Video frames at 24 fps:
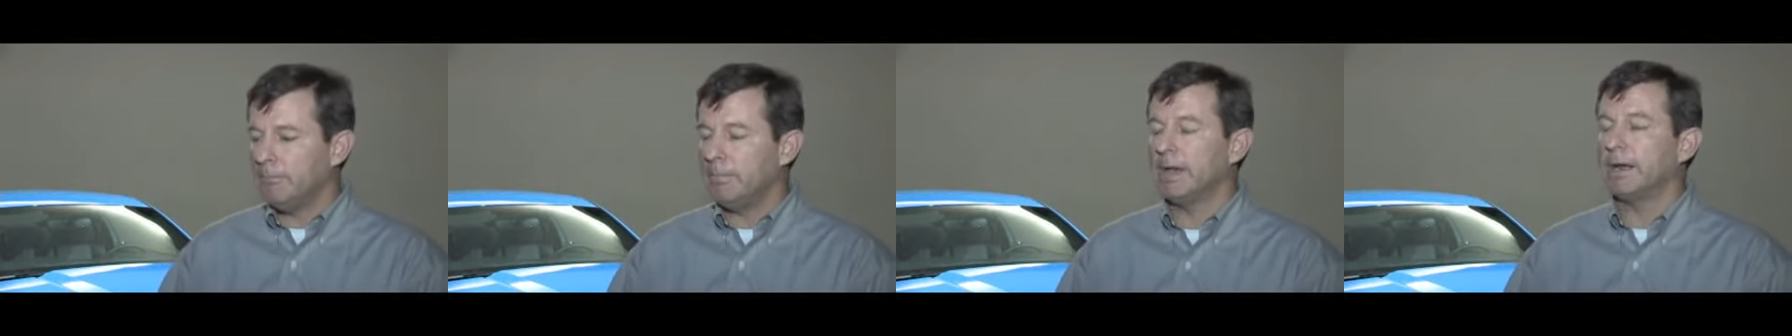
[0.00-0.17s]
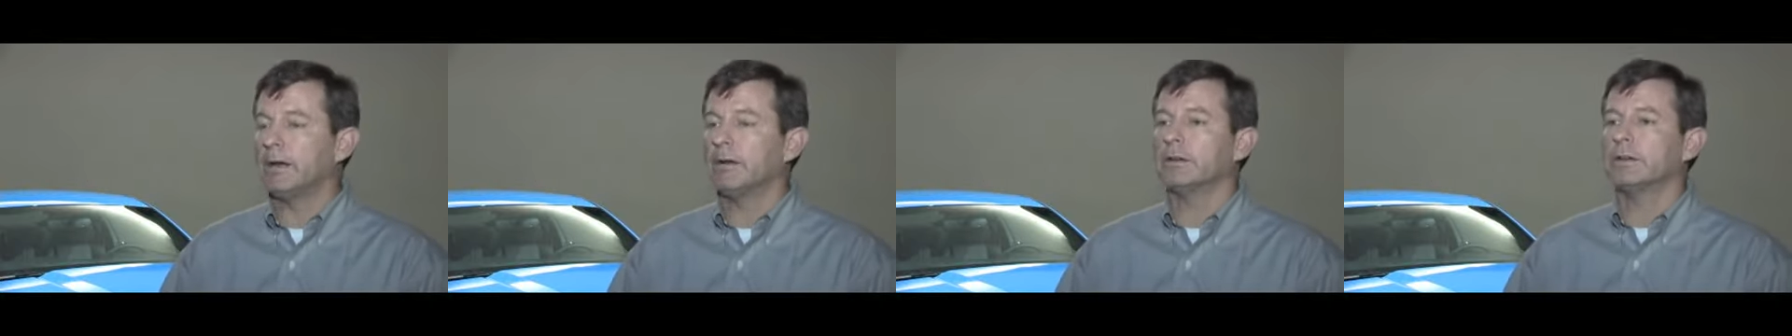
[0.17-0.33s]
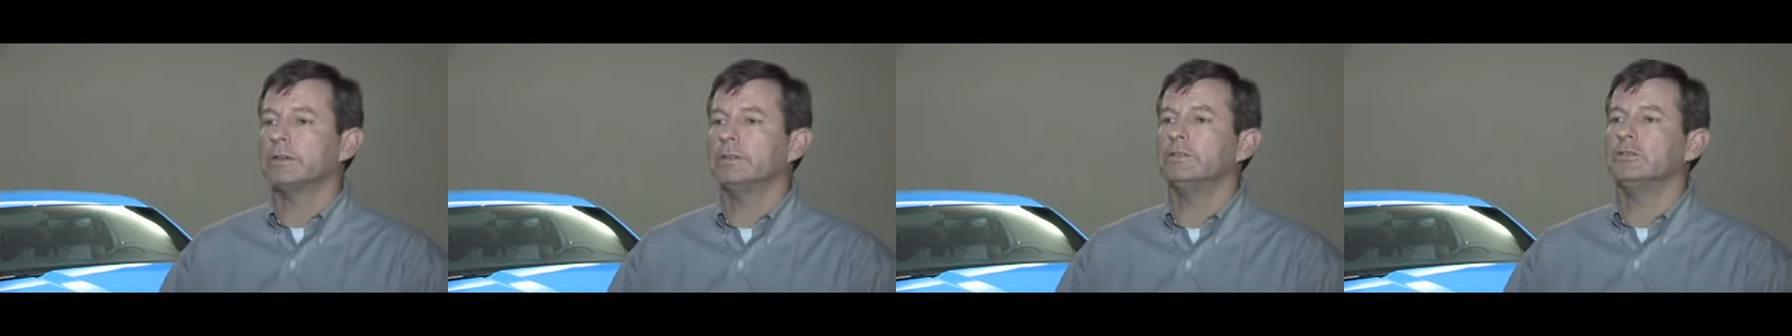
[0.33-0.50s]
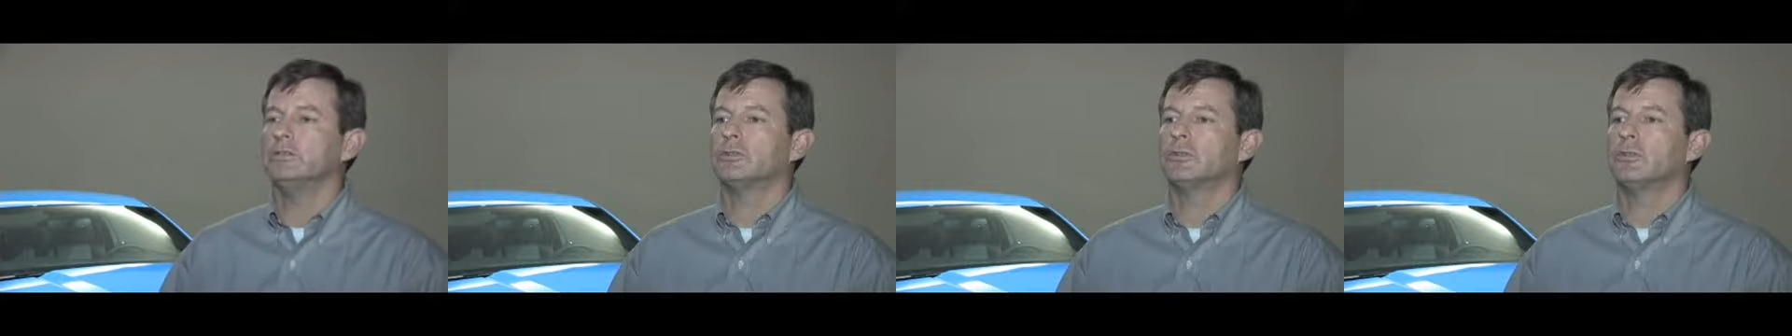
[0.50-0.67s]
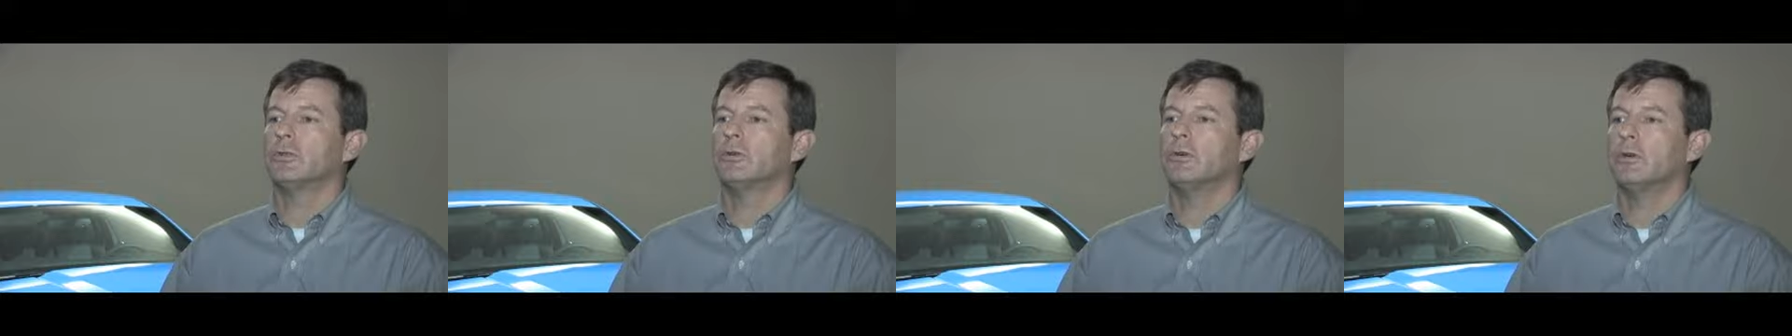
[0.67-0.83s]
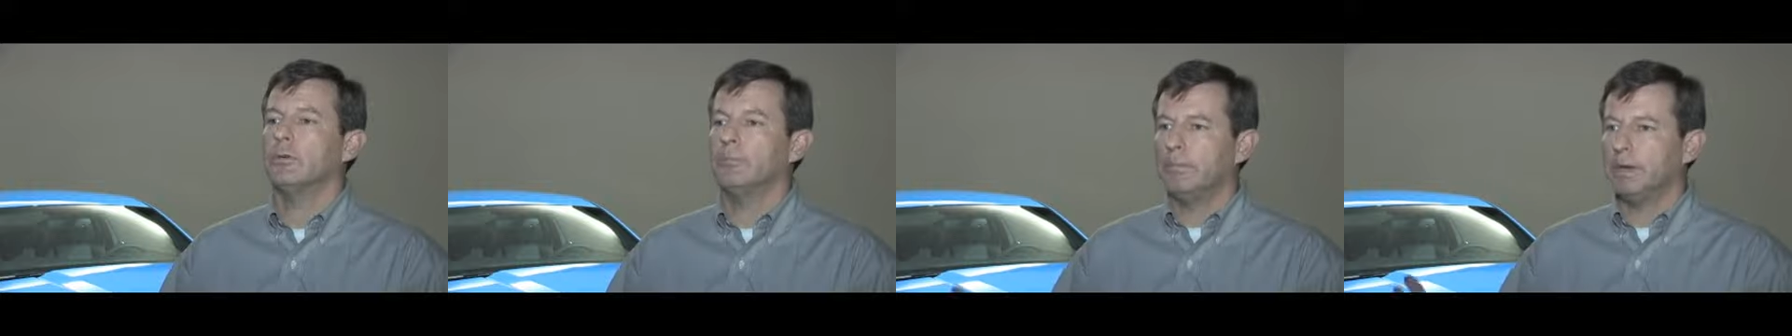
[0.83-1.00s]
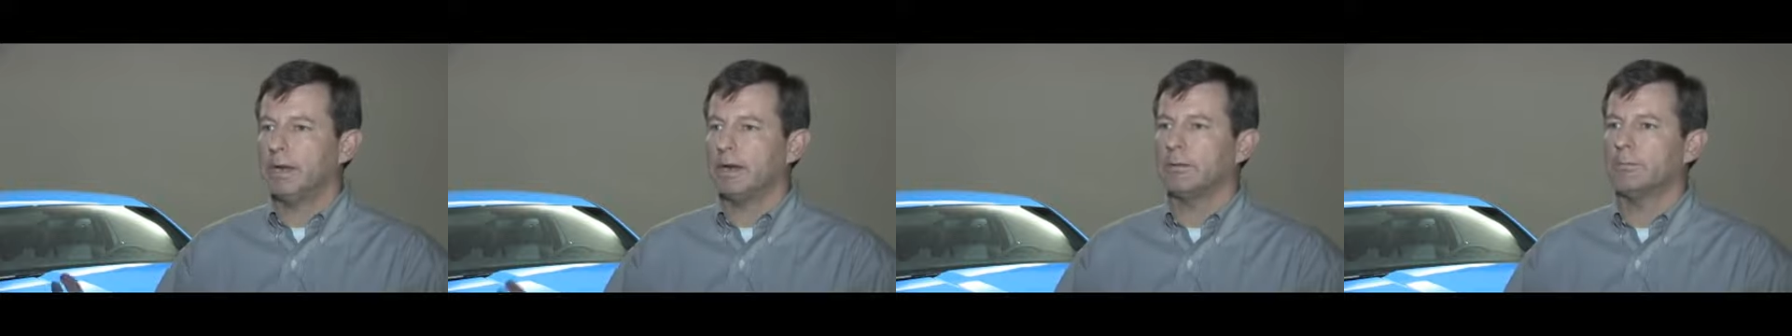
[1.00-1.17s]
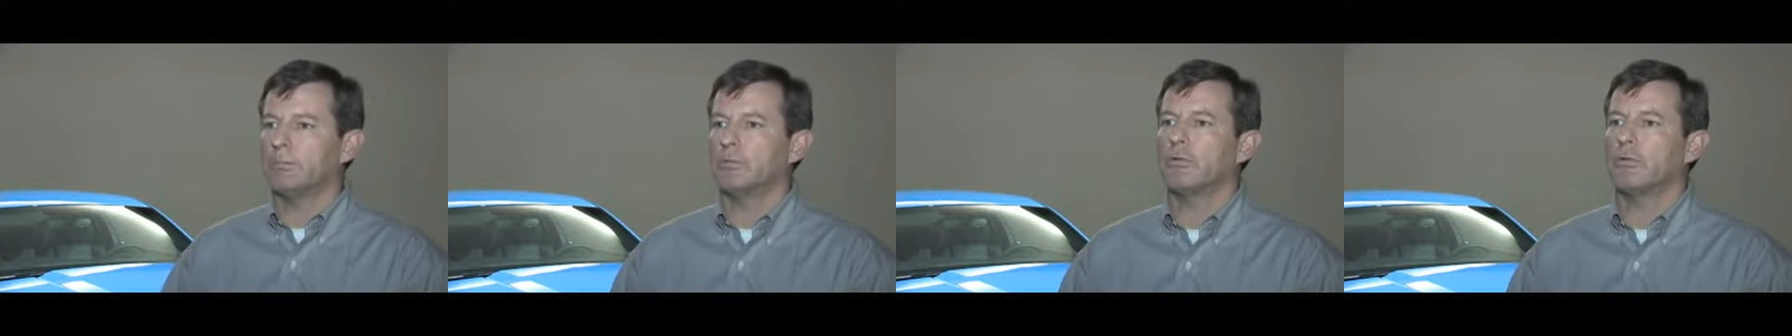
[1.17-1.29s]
better control, better